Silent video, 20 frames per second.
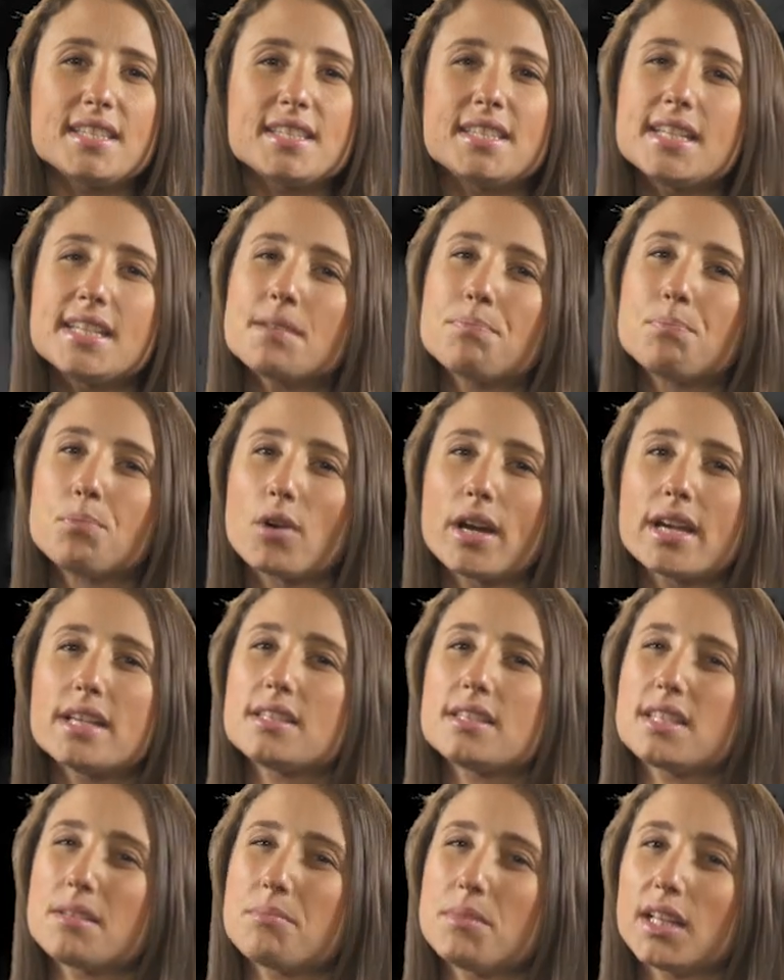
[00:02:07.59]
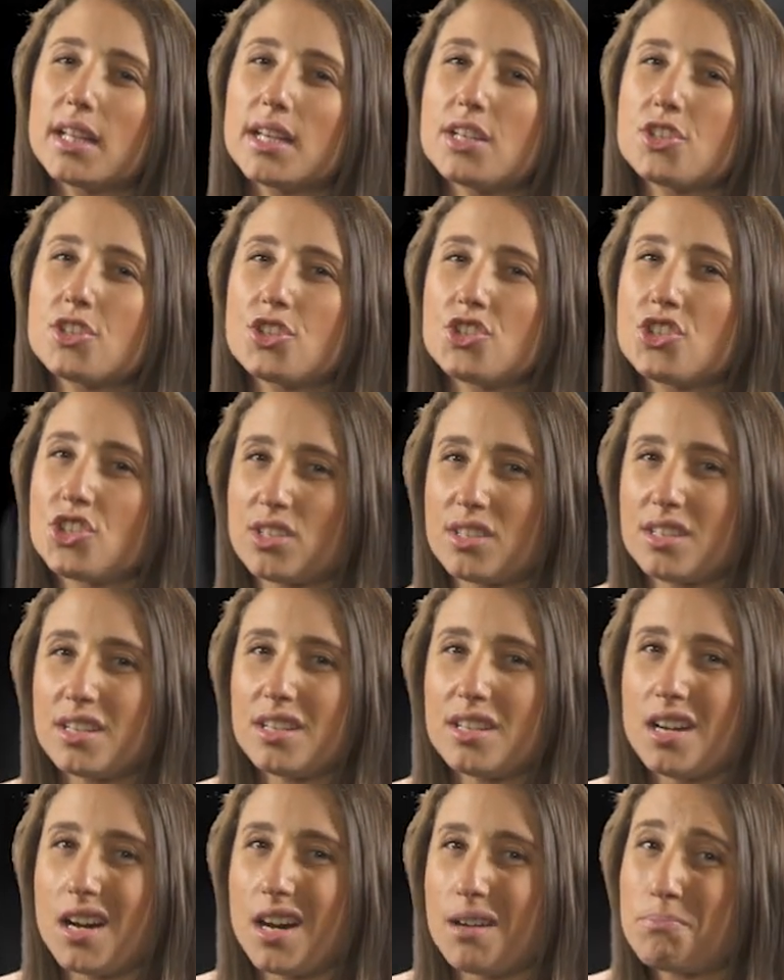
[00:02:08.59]
Is deep brain stimulation just
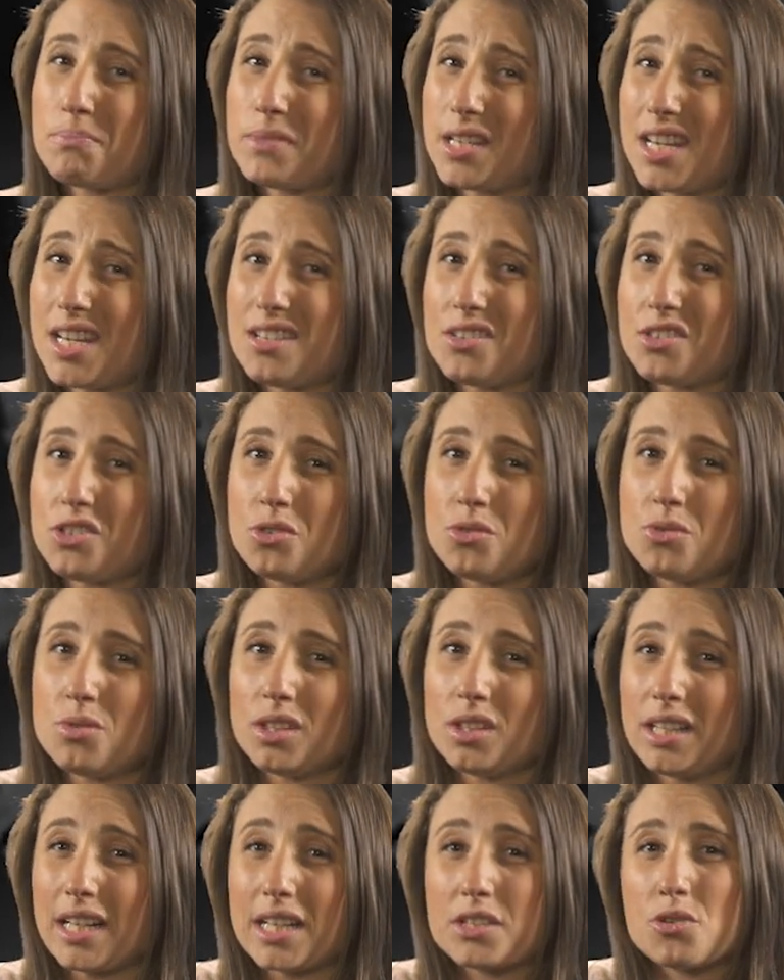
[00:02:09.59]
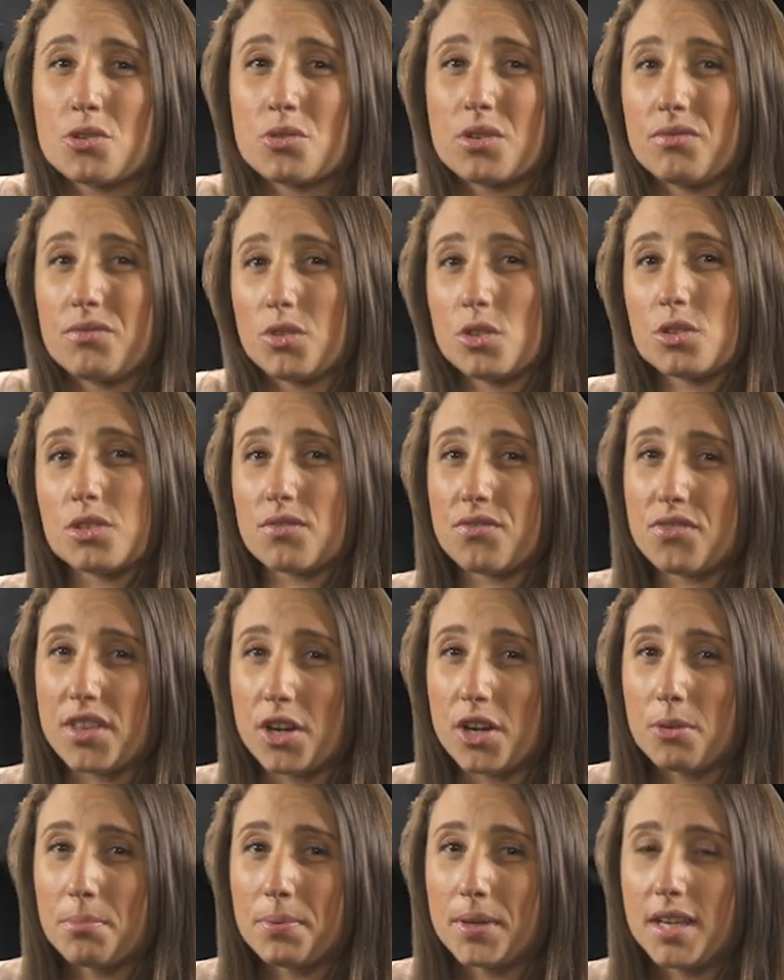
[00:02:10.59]
an update to electroconvulsive
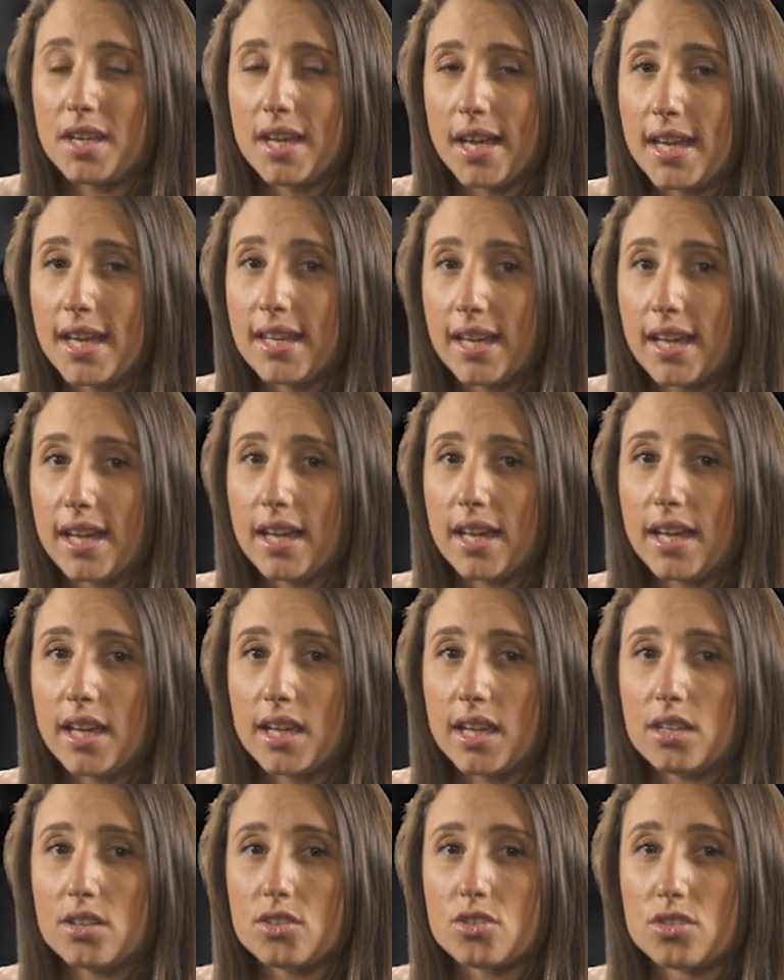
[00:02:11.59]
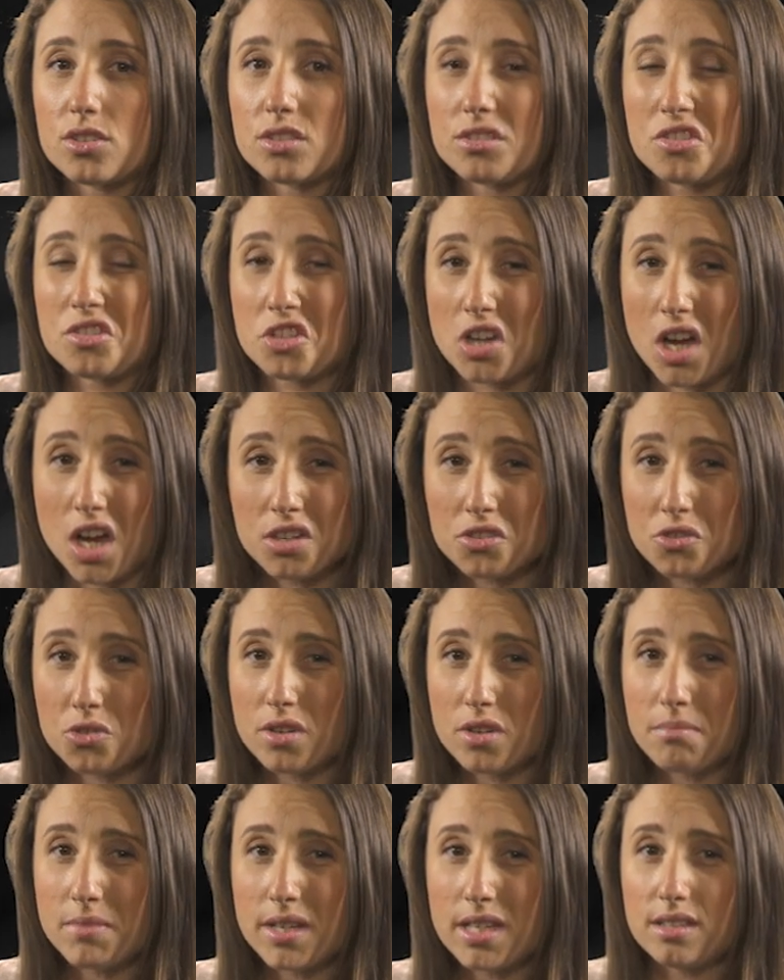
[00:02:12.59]
therapy, aka shock
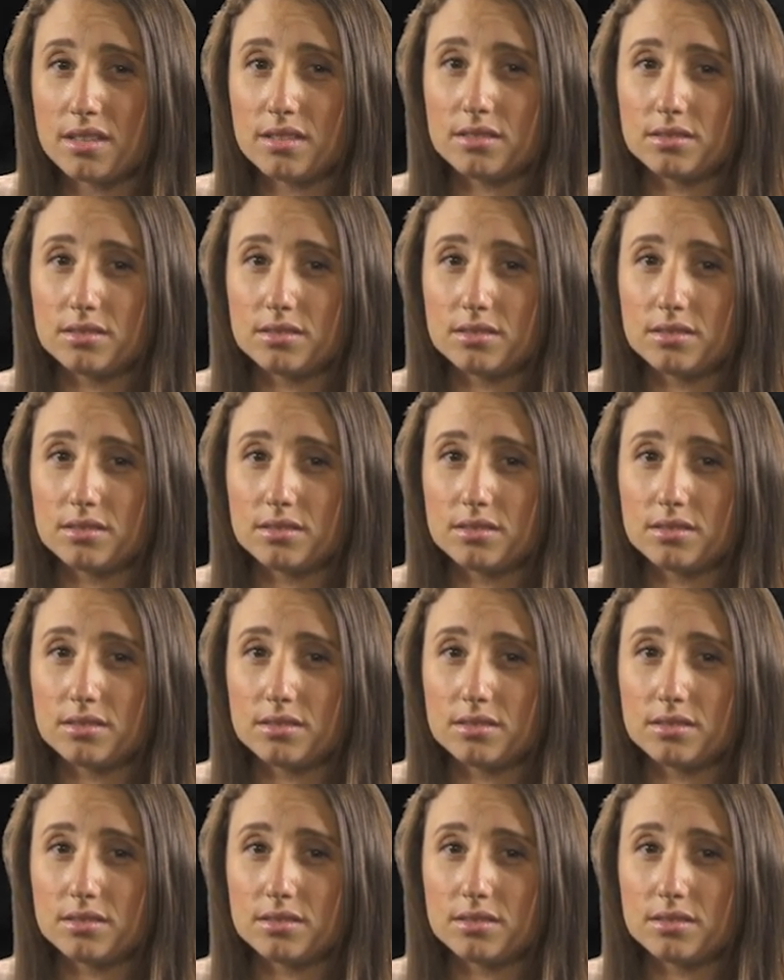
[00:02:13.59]
treatment.